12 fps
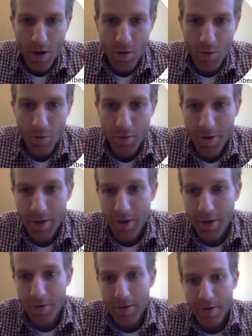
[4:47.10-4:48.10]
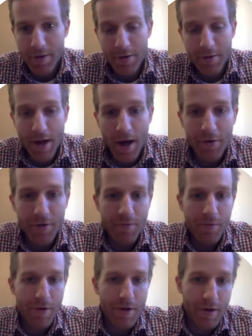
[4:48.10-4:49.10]
what we're going to go do now is
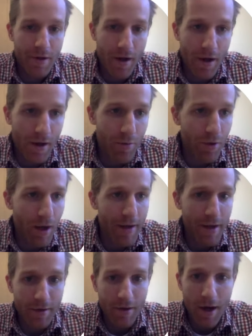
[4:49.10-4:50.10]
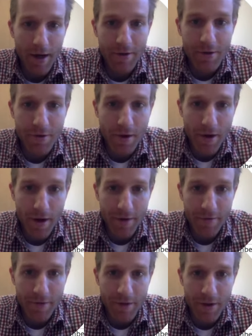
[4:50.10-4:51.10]
we're going to apply that line to our
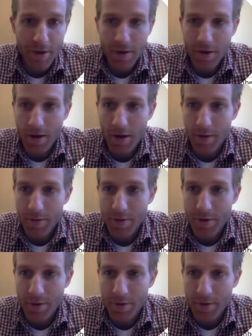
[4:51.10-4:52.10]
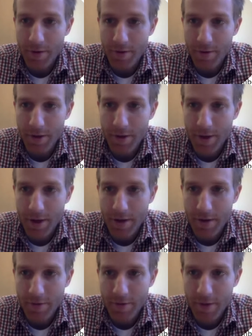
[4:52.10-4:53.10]
SVG. So we can check. I
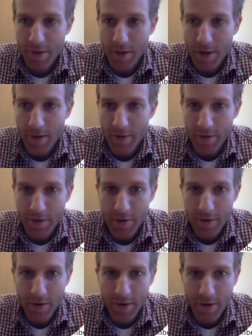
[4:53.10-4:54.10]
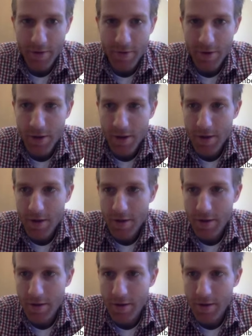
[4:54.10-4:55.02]
think we still have an SVG here.